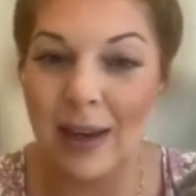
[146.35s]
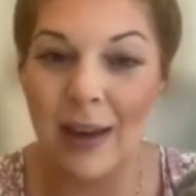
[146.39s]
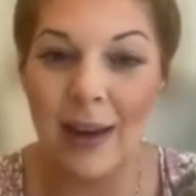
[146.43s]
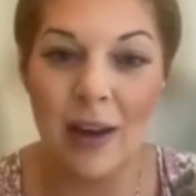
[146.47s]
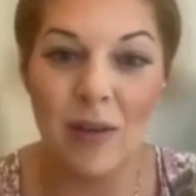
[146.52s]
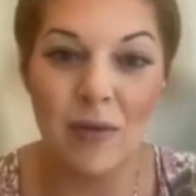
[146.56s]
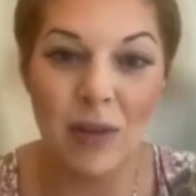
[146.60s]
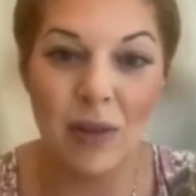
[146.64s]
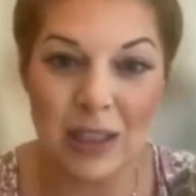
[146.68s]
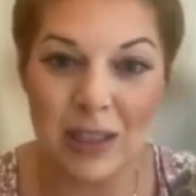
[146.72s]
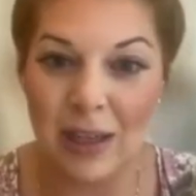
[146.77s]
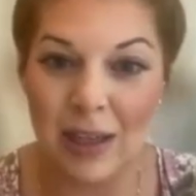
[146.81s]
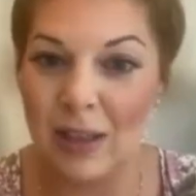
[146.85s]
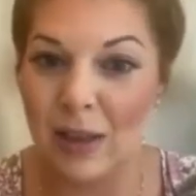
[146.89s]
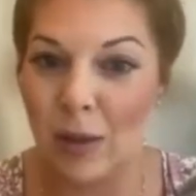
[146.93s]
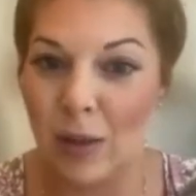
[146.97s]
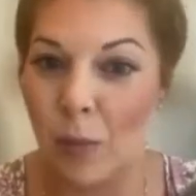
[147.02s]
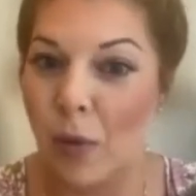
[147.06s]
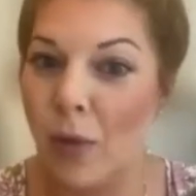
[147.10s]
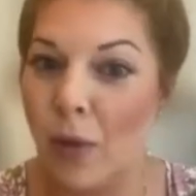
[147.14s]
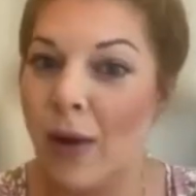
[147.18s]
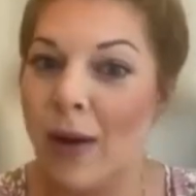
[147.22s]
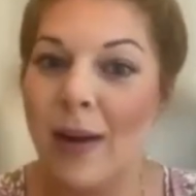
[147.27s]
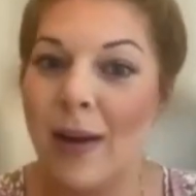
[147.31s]
Investing is
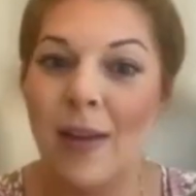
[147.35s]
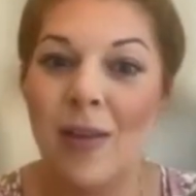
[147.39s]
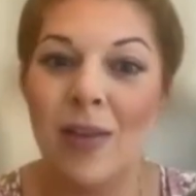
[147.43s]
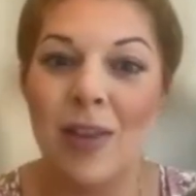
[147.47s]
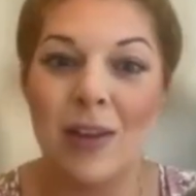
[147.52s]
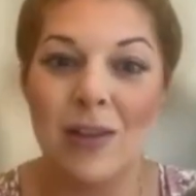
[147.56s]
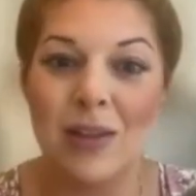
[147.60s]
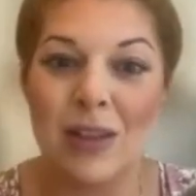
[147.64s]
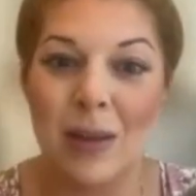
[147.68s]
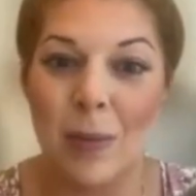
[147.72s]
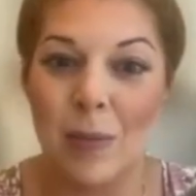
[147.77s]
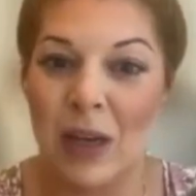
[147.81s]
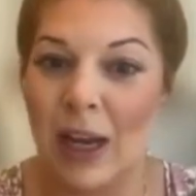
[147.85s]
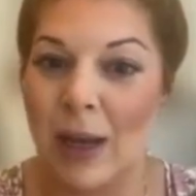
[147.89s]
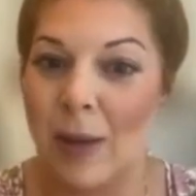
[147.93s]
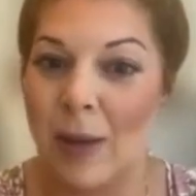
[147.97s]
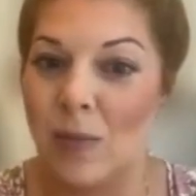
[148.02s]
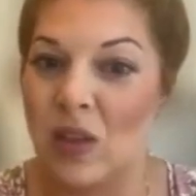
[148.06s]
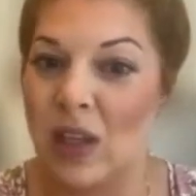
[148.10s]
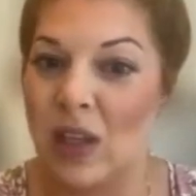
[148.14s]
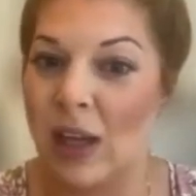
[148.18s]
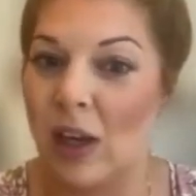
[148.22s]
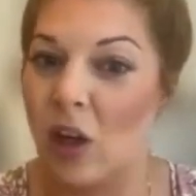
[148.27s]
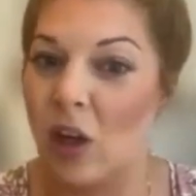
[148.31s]
important. There's sometimes
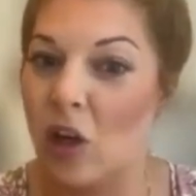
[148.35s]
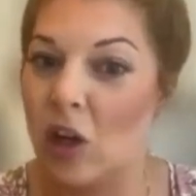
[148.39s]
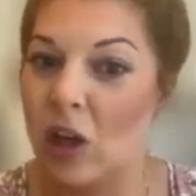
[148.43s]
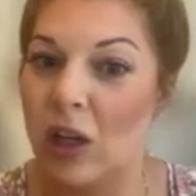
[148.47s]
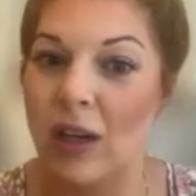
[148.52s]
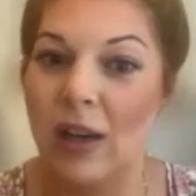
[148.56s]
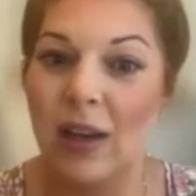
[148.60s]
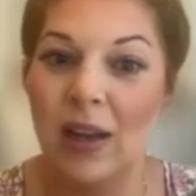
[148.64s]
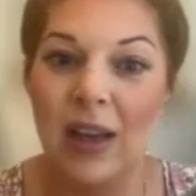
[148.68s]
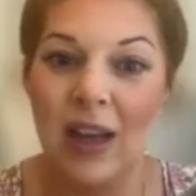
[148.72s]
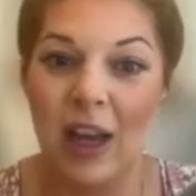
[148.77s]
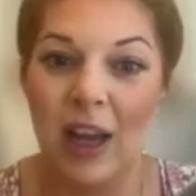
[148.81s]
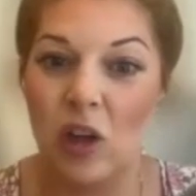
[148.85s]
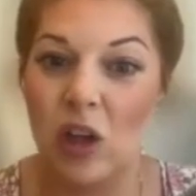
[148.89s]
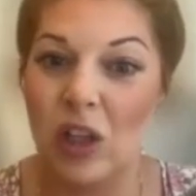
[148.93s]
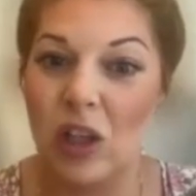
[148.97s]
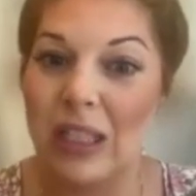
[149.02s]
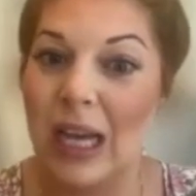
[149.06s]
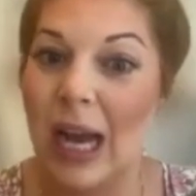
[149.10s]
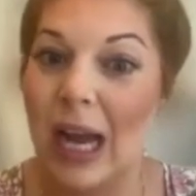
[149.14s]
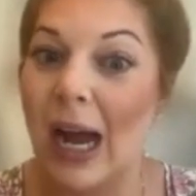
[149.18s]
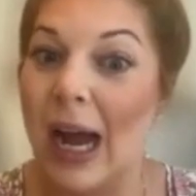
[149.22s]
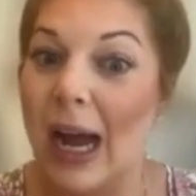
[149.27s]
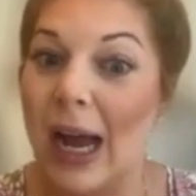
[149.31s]
like a good
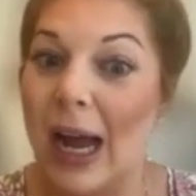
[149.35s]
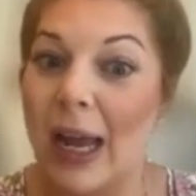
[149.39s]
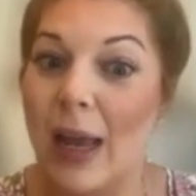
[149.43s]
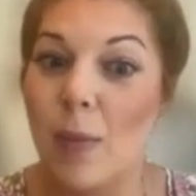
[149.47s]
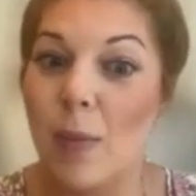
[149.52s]
time.